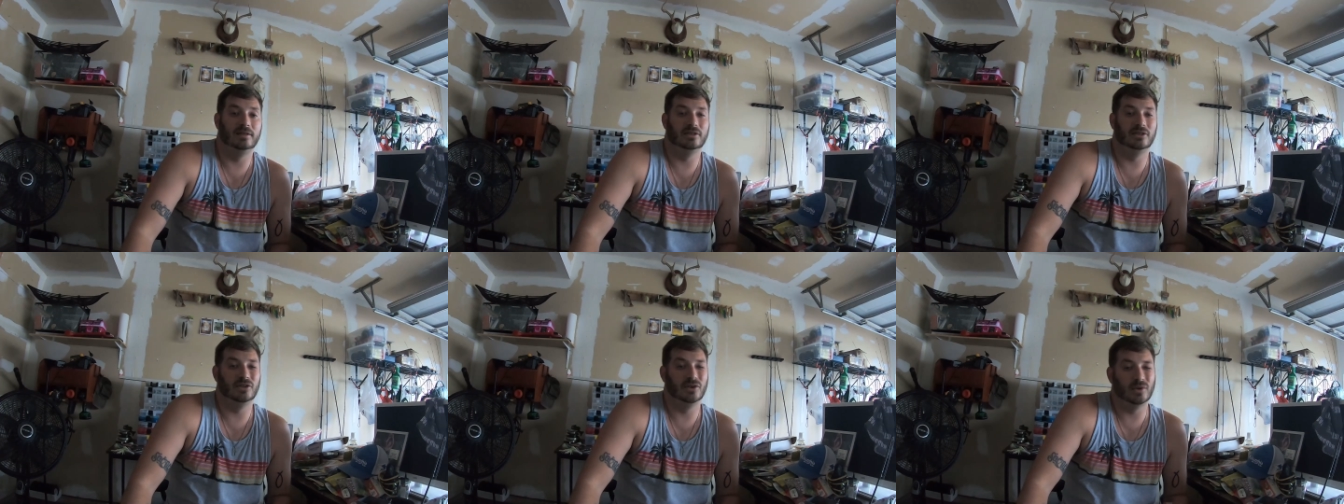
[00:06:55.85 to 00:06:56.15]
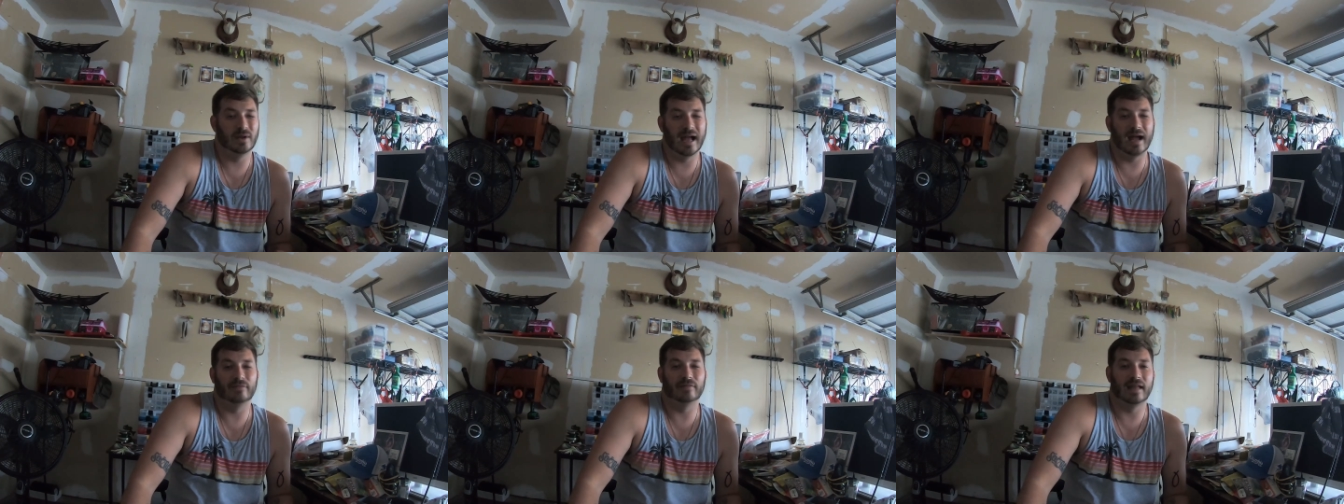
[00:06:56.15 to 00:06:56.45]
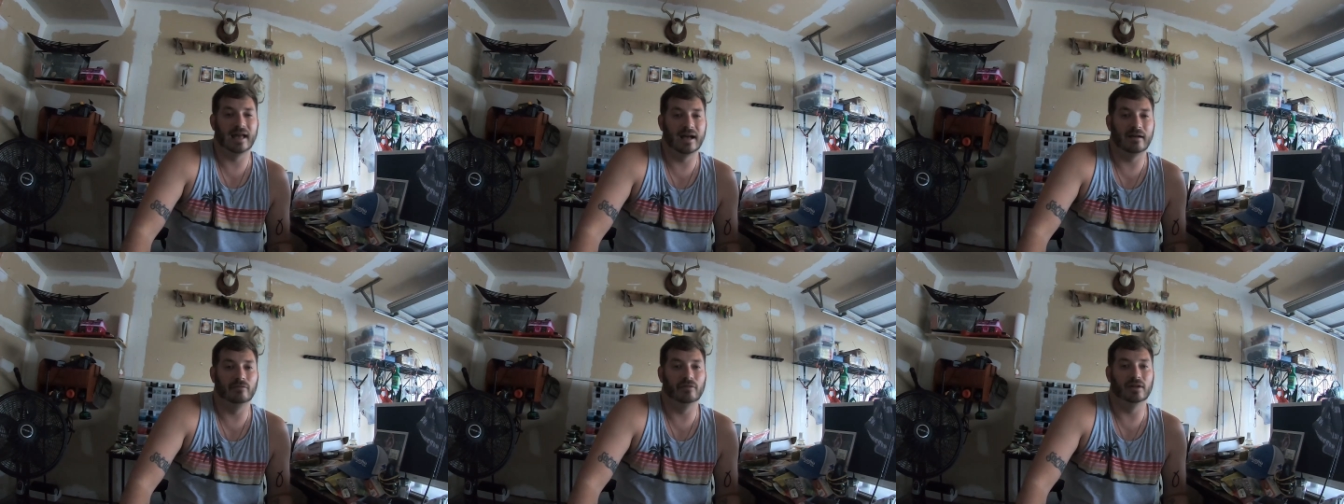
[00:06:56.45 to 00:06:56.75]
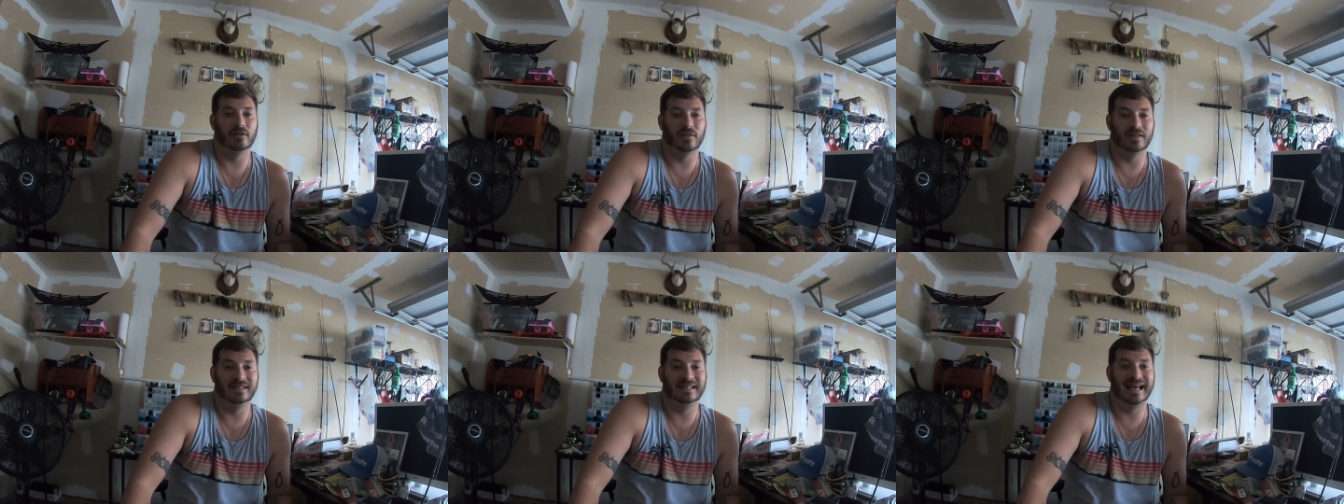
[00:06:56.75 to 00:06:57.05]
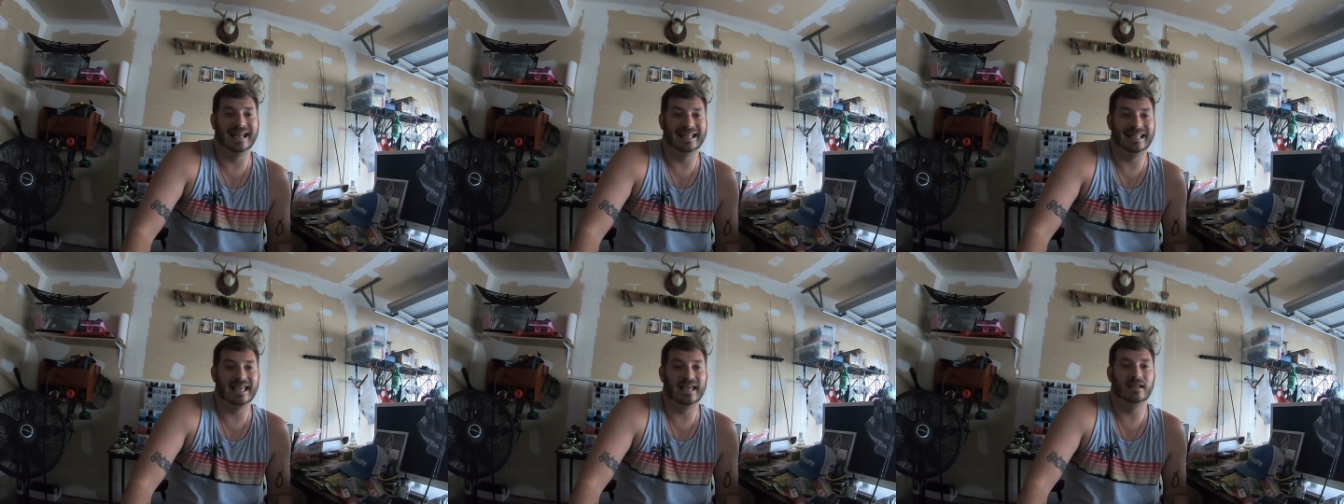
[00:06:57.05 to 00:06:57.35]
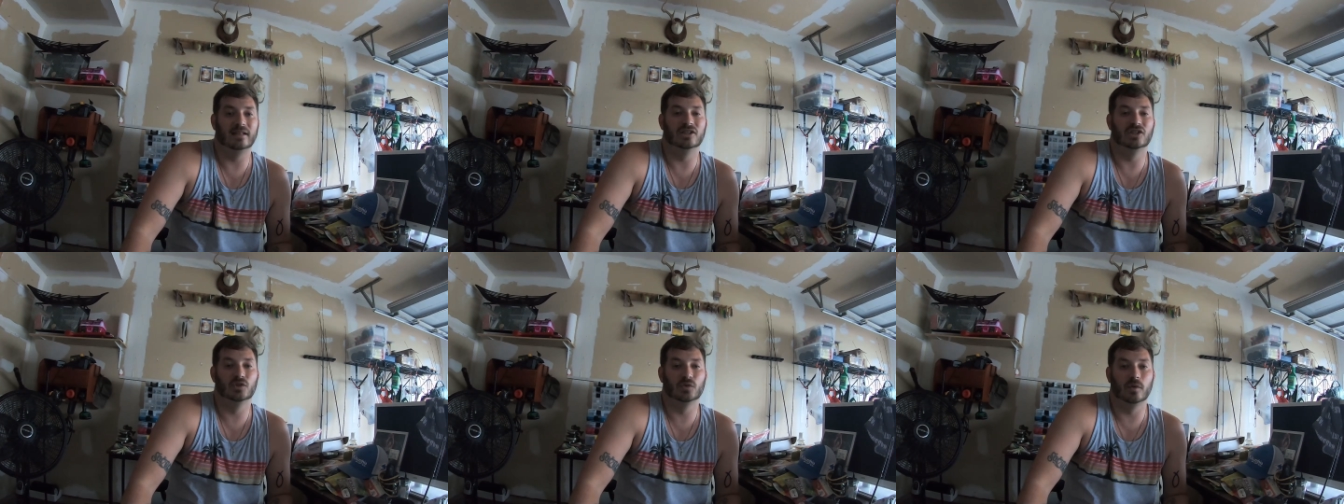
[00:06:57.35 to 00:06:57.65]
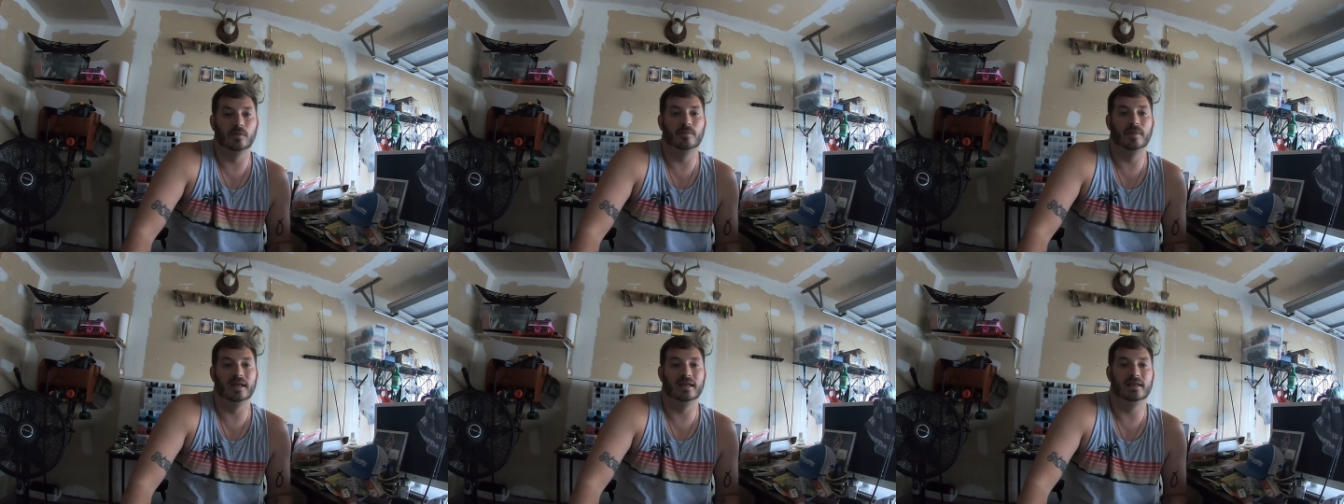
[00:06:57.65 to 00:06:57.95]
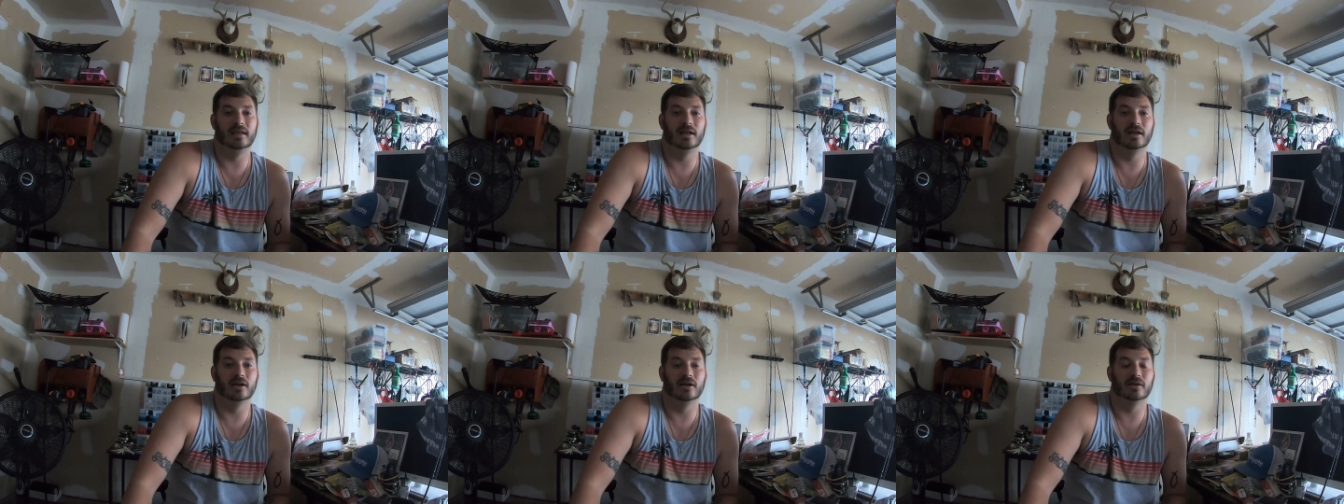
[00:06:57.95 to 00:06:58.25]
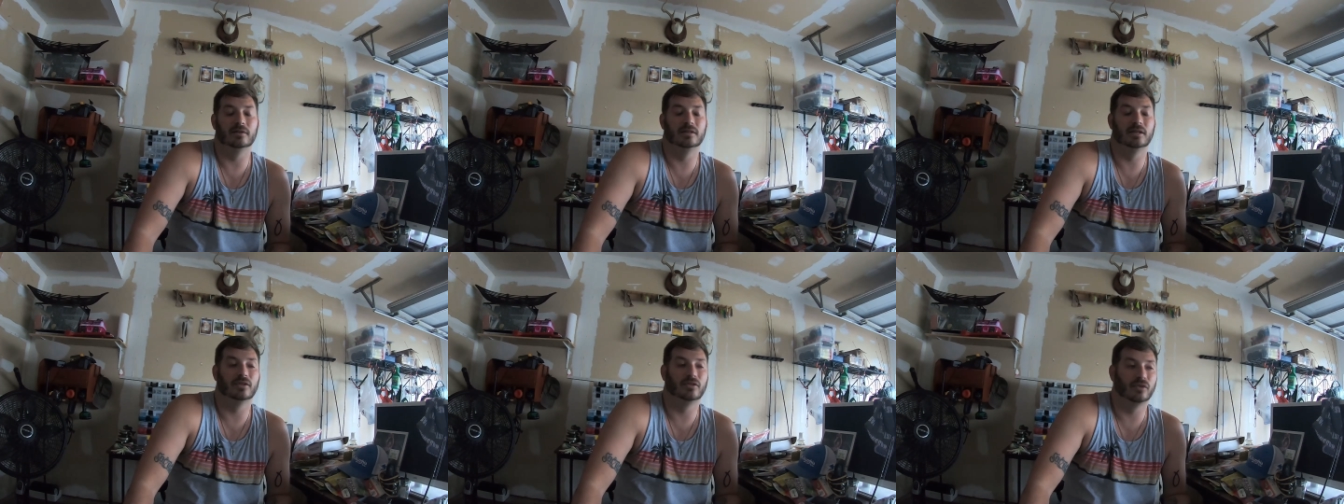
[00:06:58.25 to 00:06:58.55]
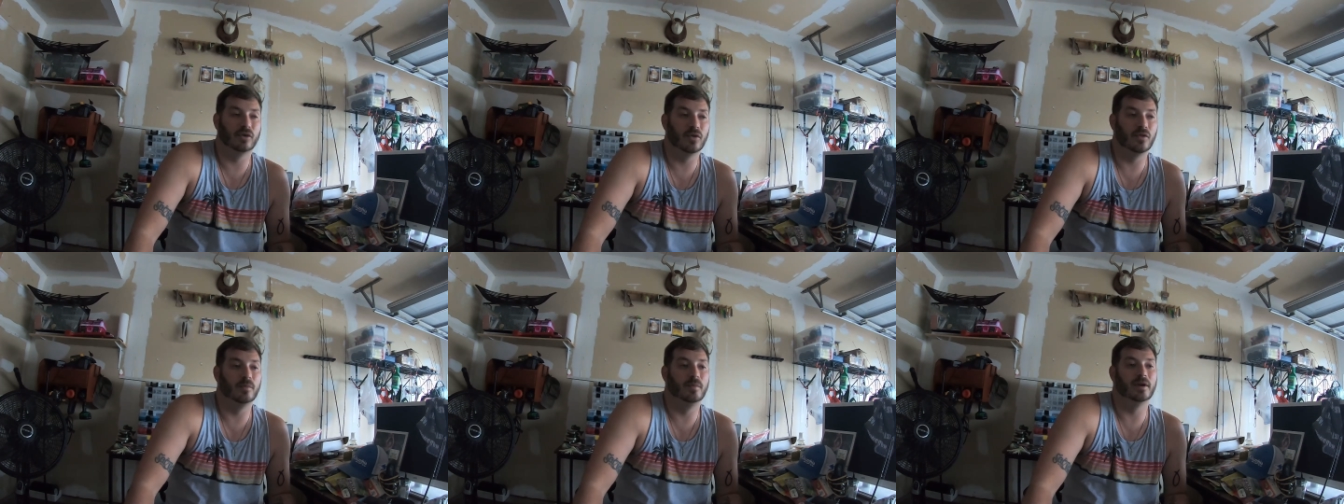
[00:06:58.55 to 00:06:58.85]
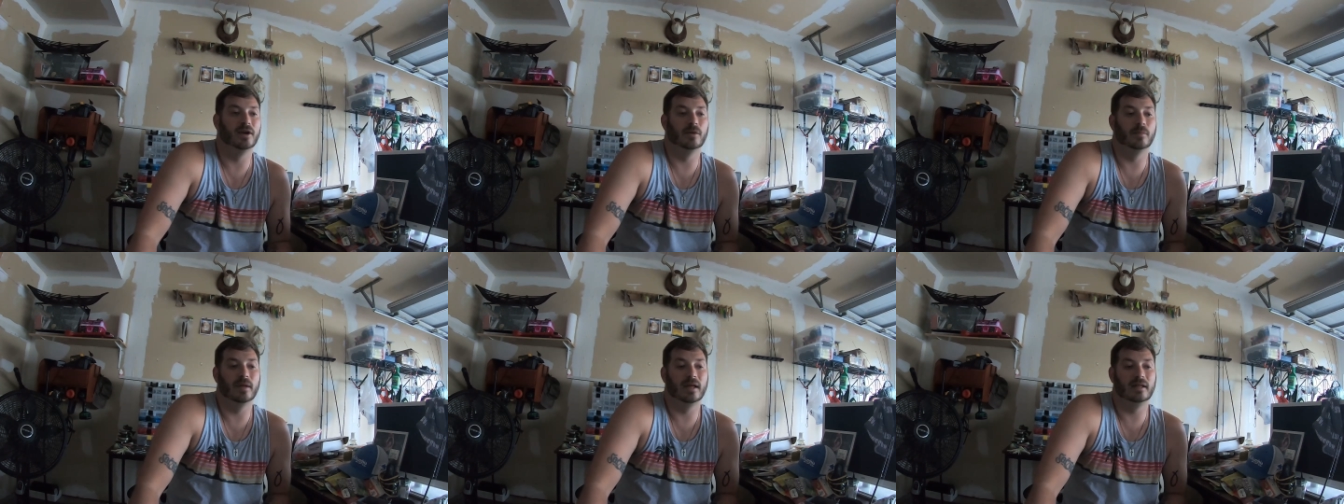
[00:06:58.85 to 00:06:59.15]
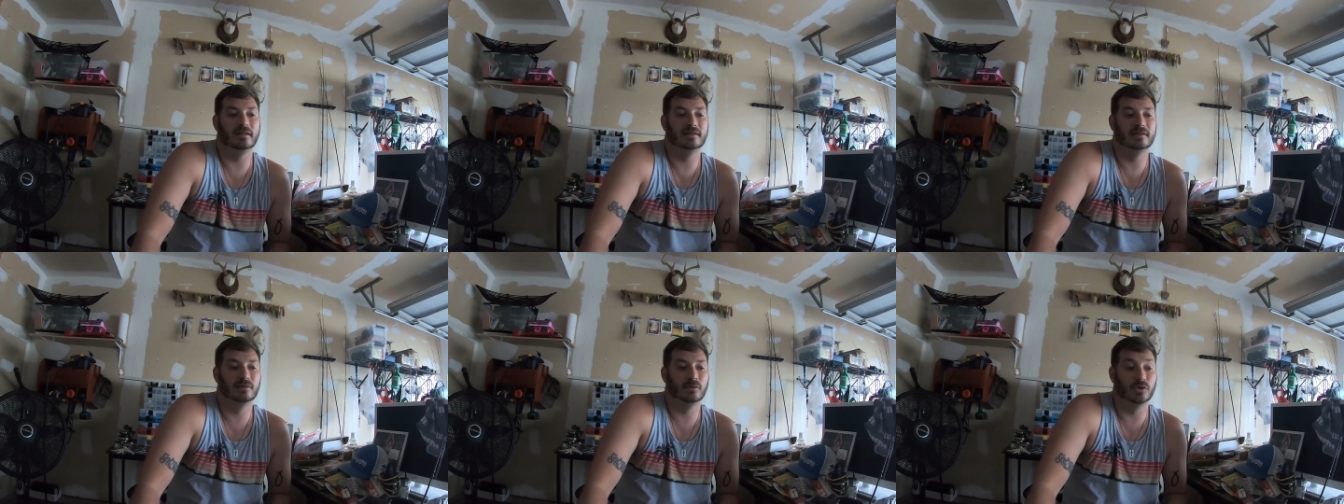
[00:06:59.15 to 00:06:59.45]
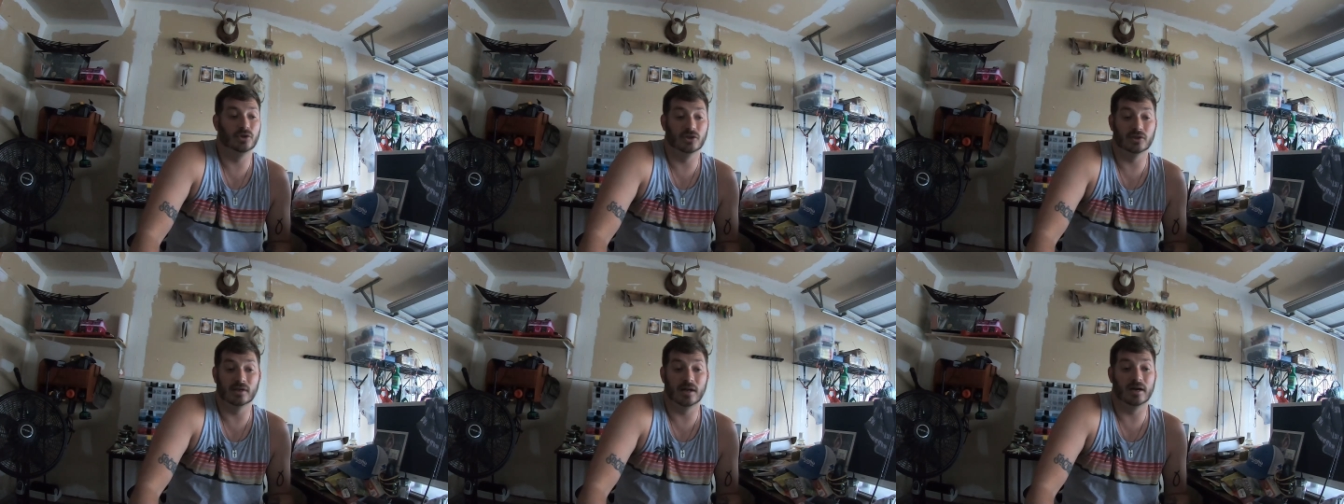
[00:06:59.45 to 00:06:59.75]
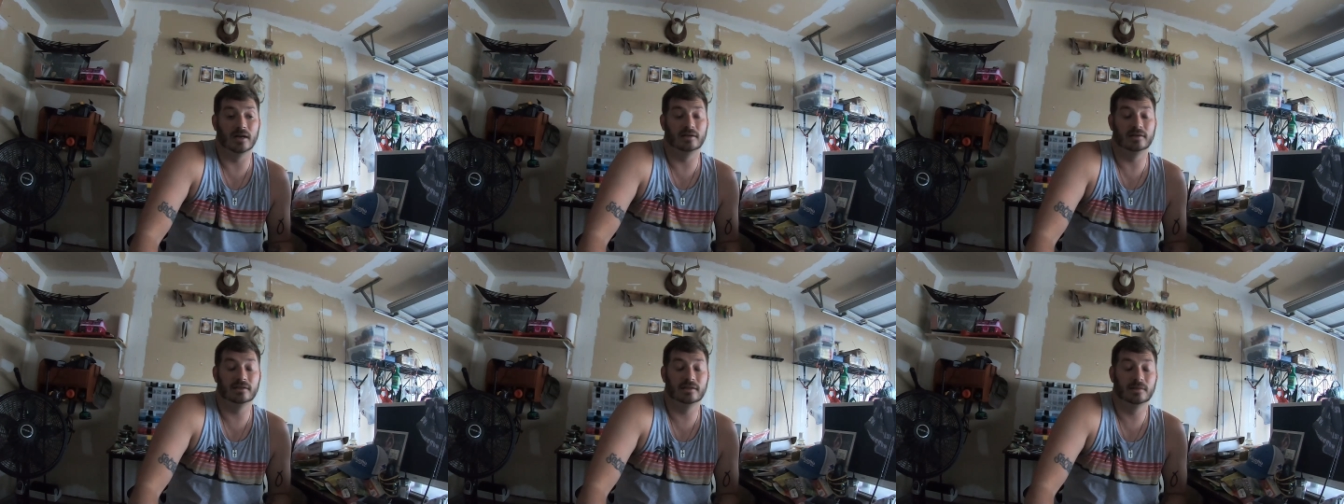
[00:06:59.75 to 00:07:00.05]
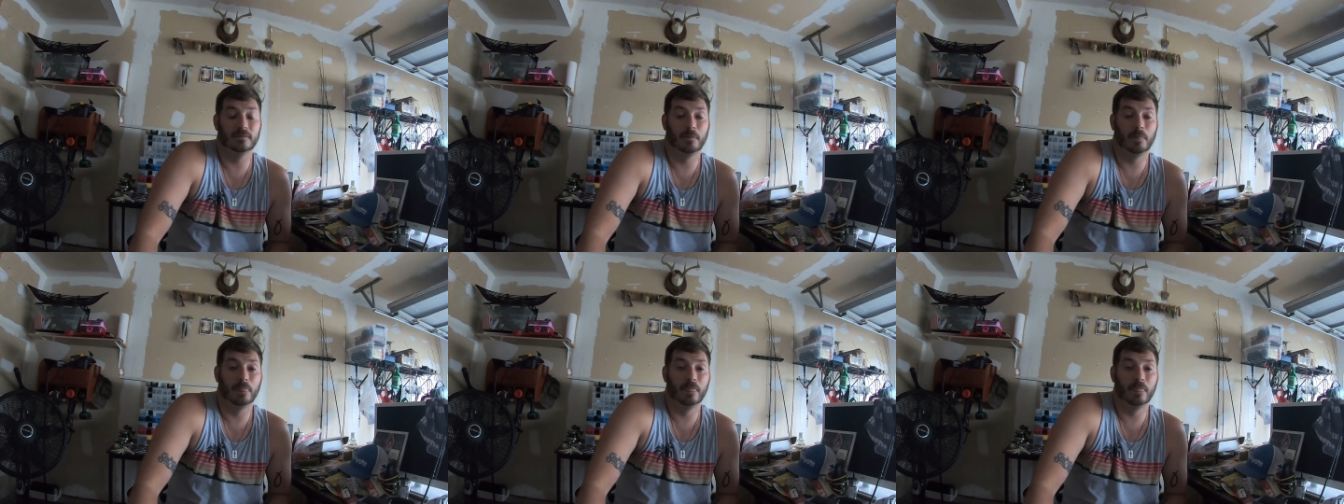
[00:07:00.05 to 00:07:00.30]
is you don't have to have like the dedicated swim bait gear to throw the bigger baits, which is nice.